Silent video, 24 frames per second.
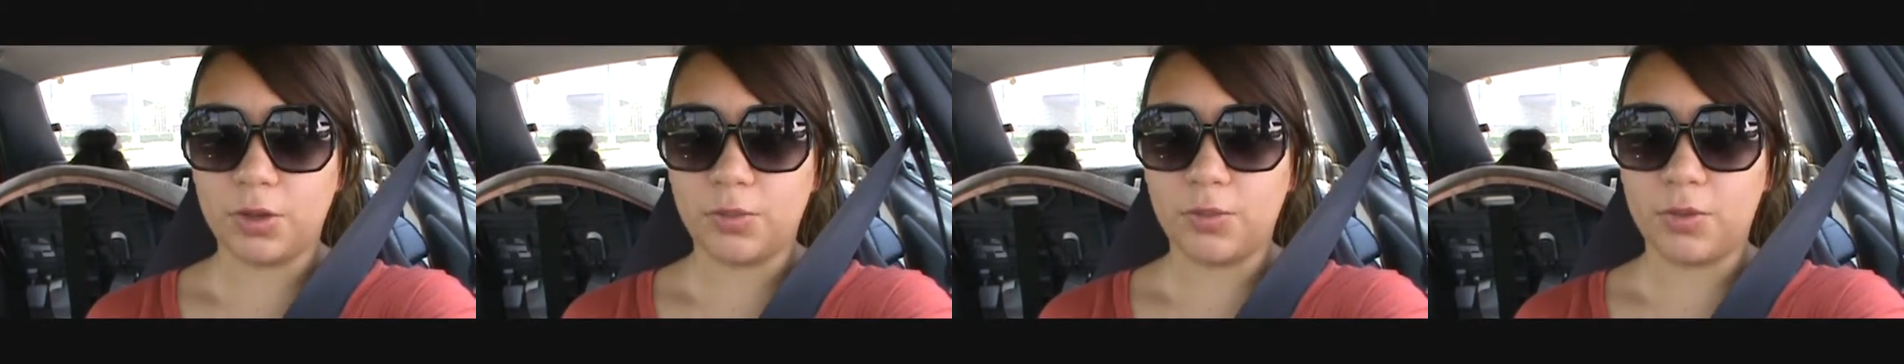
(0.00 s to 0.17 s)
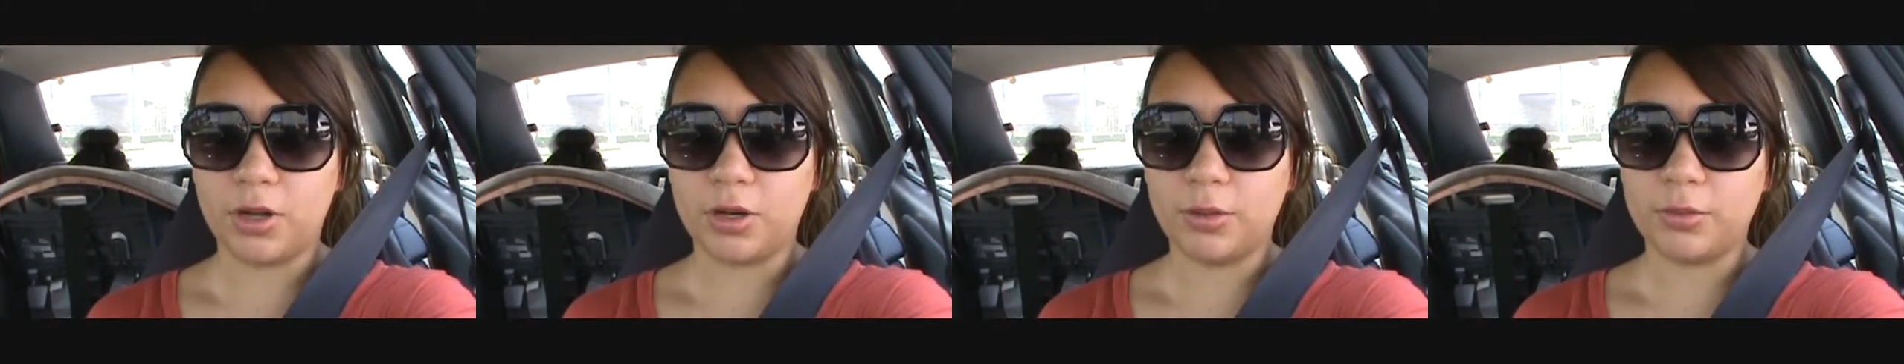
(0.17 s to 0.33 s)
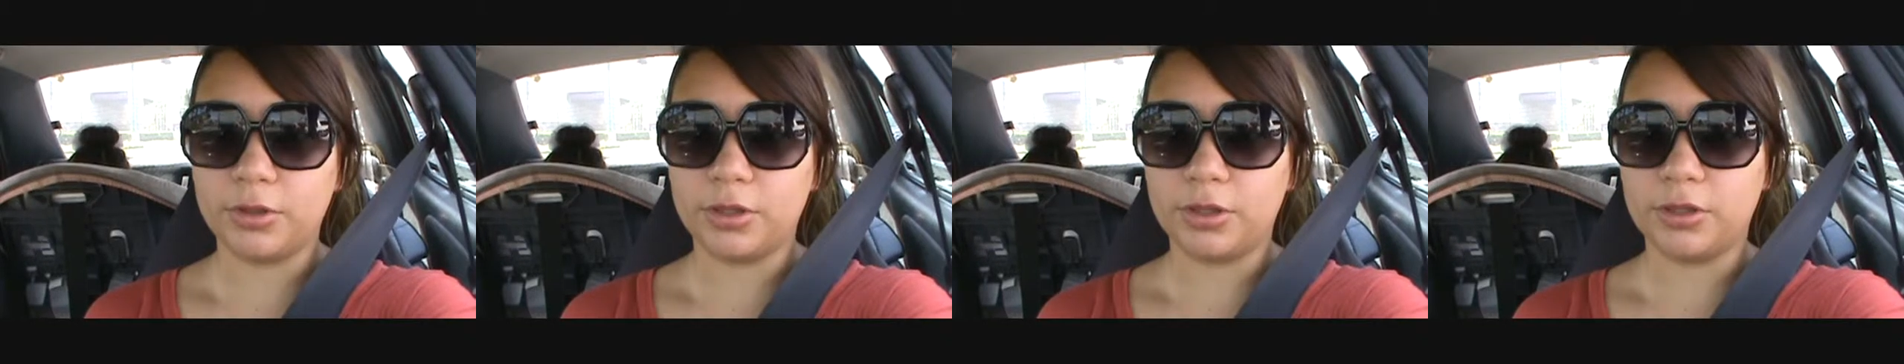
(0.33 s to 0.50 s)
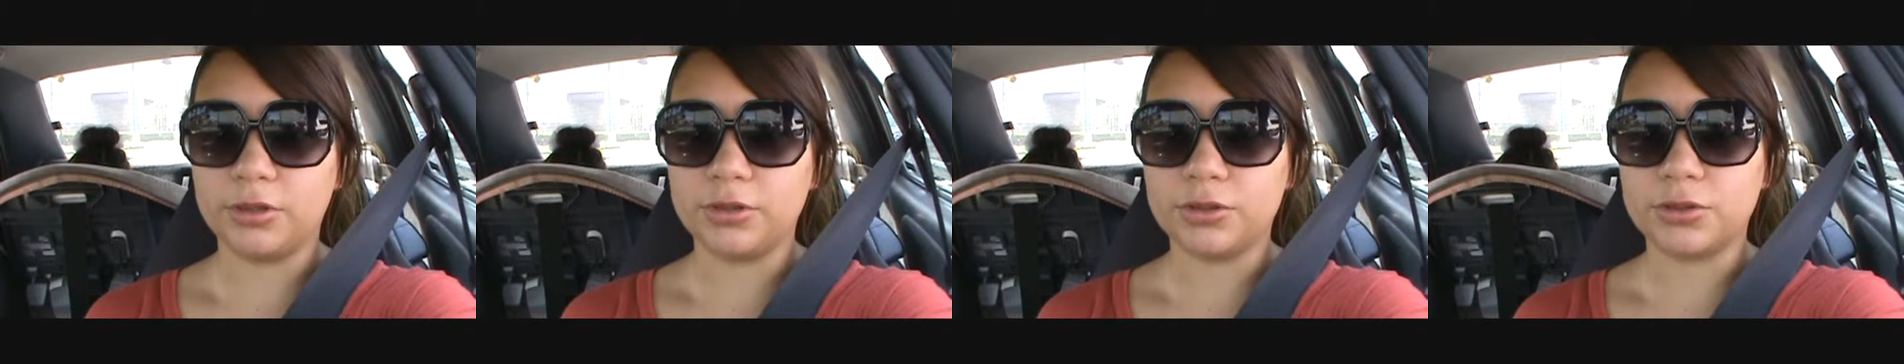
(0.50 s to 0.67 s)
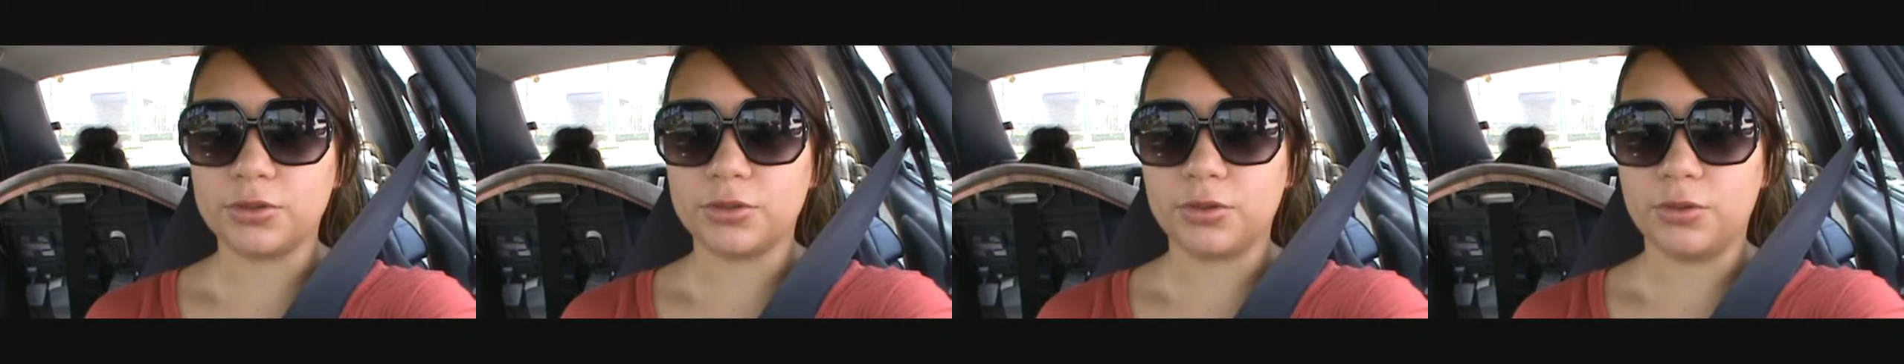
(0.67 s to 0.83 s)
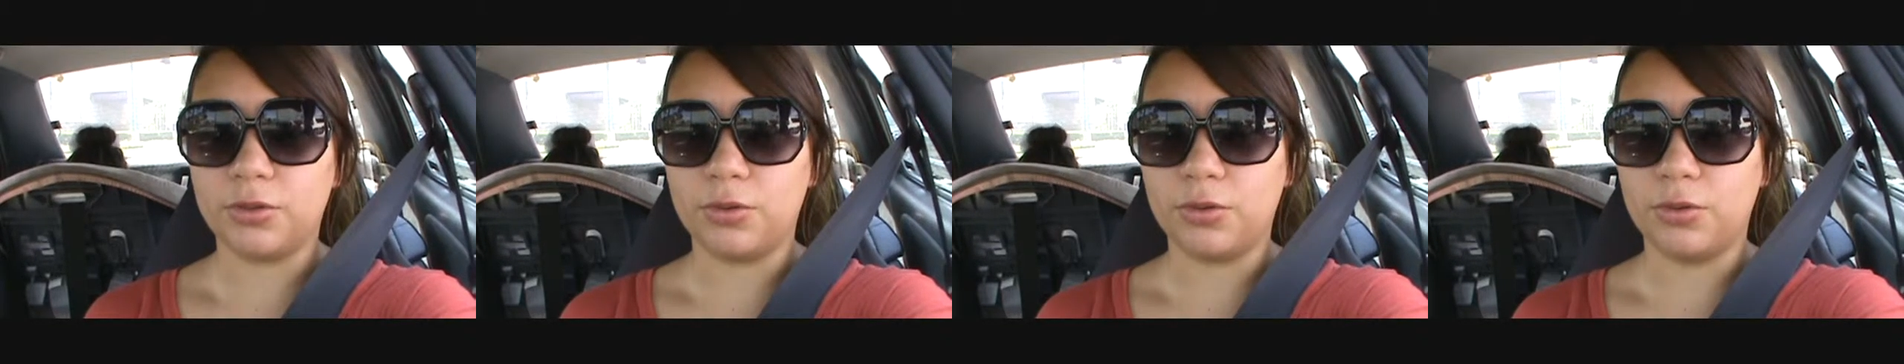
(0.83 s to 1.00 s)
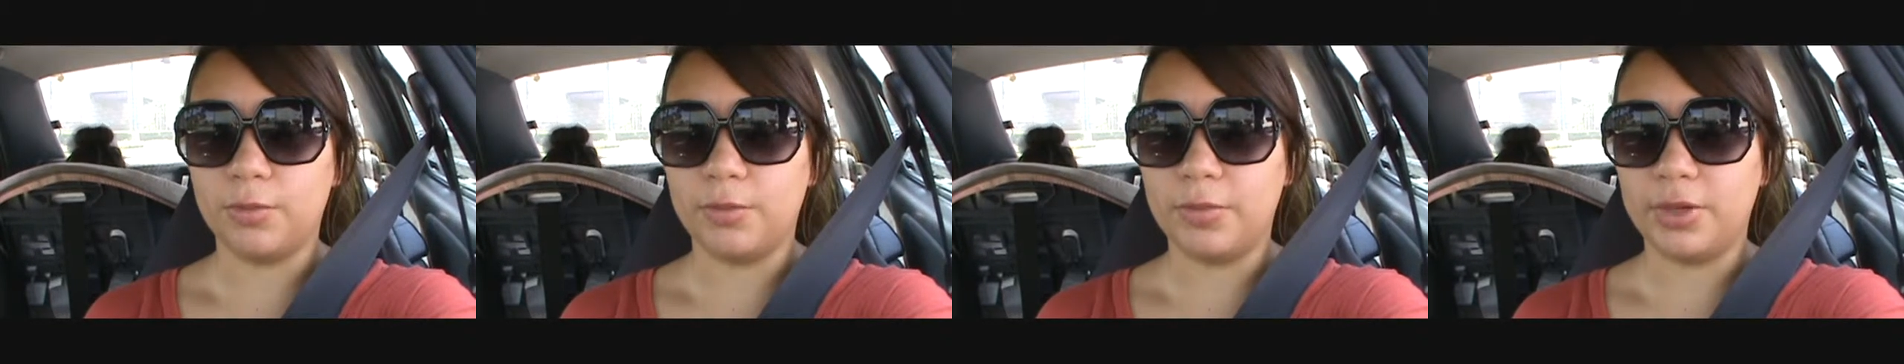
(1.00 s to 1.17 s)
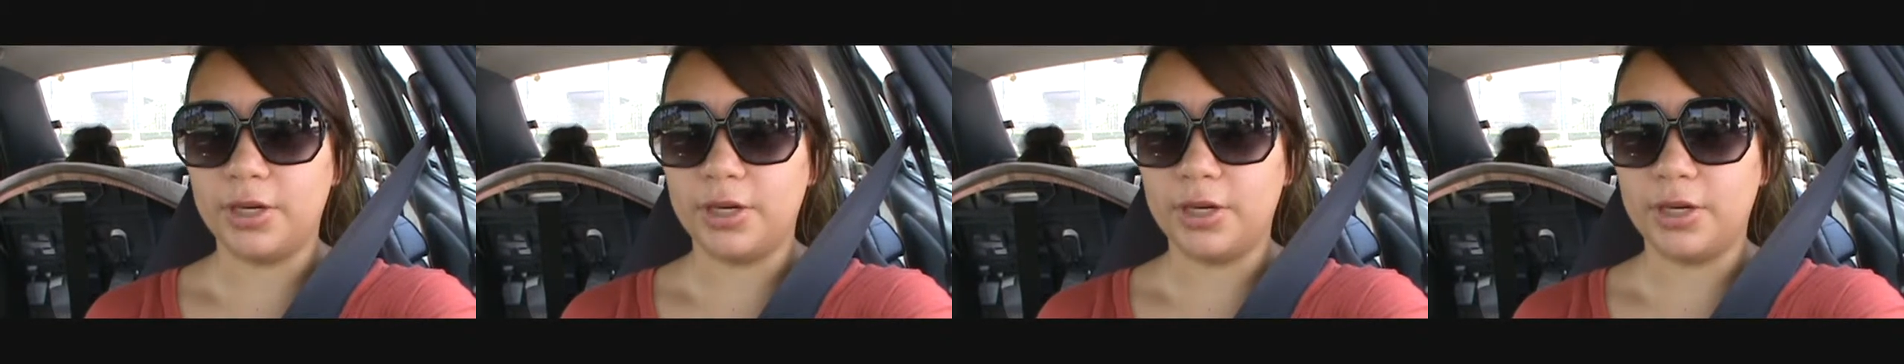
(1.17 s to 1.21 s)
I want to put her in school.